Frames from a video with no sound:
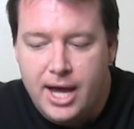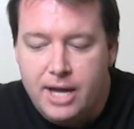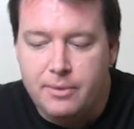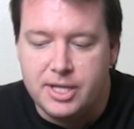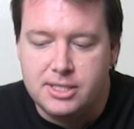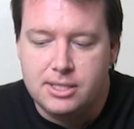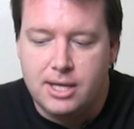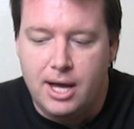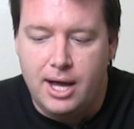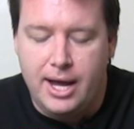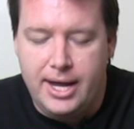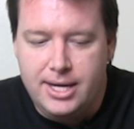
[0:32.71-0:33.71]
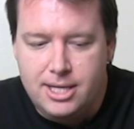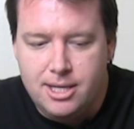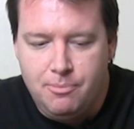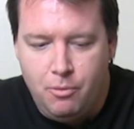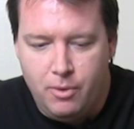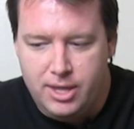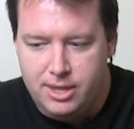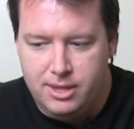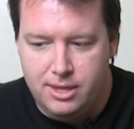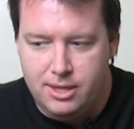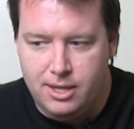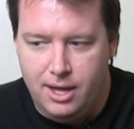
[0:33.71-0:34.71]
Anyways, I ended up with
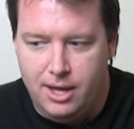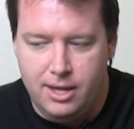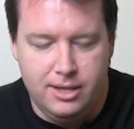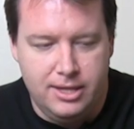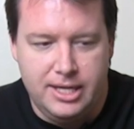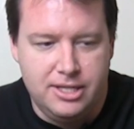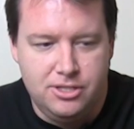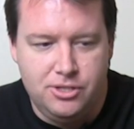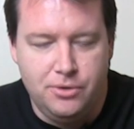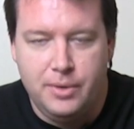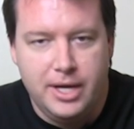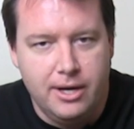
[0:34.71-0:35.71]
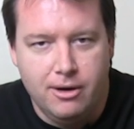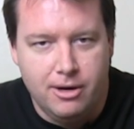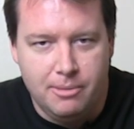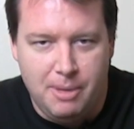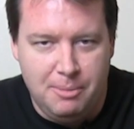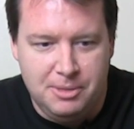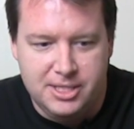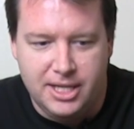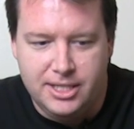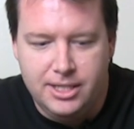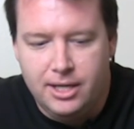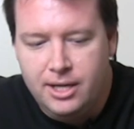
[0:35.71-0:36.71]
these two here in my
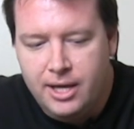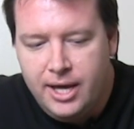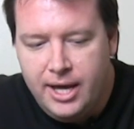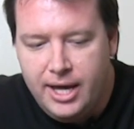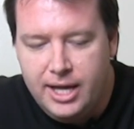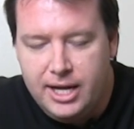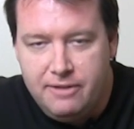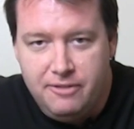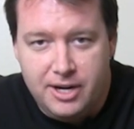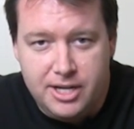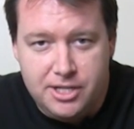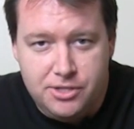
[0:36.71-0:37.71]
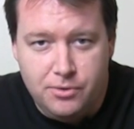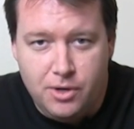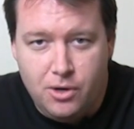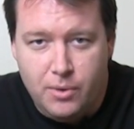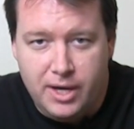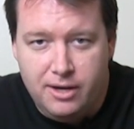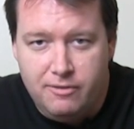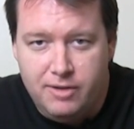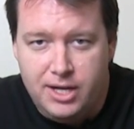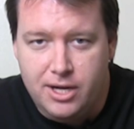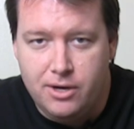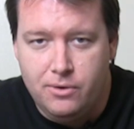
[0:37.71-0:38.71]
possession, and I figured I'd do a quick
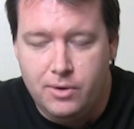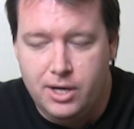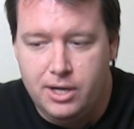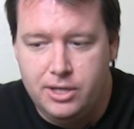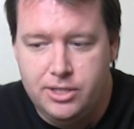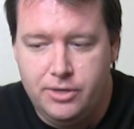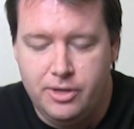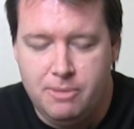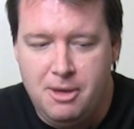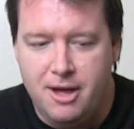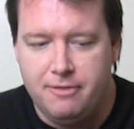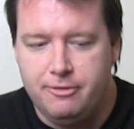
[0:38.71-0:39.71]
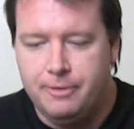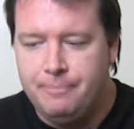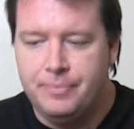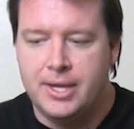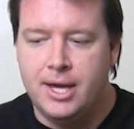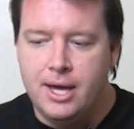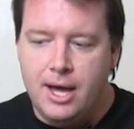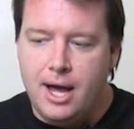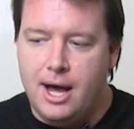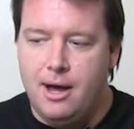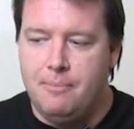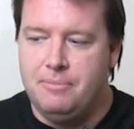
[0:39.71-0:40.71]
video showing them off.
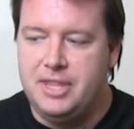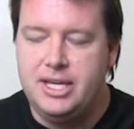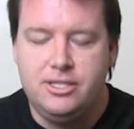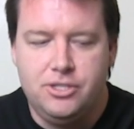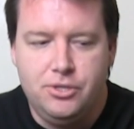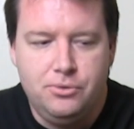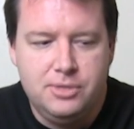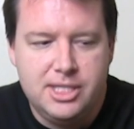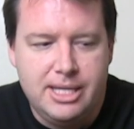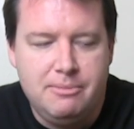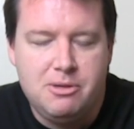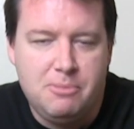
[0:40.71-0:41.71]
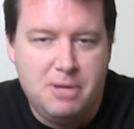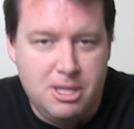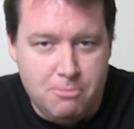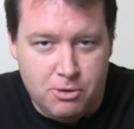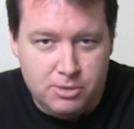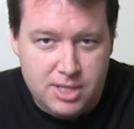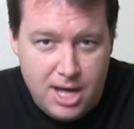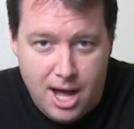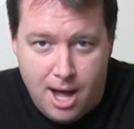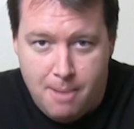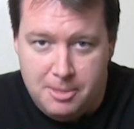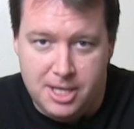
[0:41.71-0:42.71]
These two seem to be the most
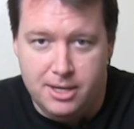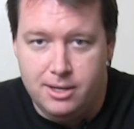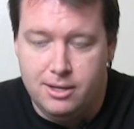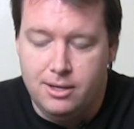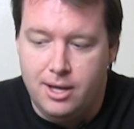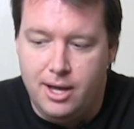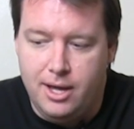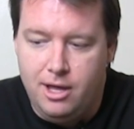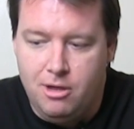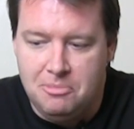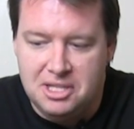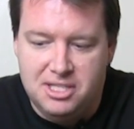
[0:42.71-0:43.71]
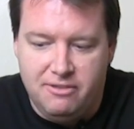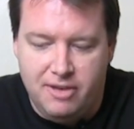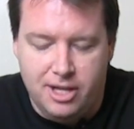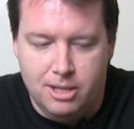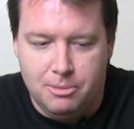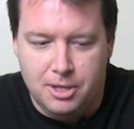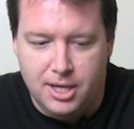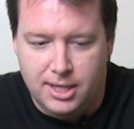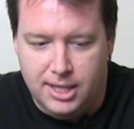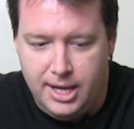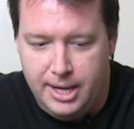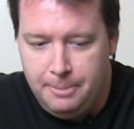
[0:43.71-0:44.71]
common helmets available
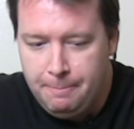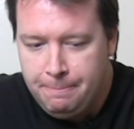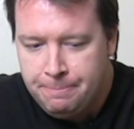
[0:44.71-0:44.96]
online.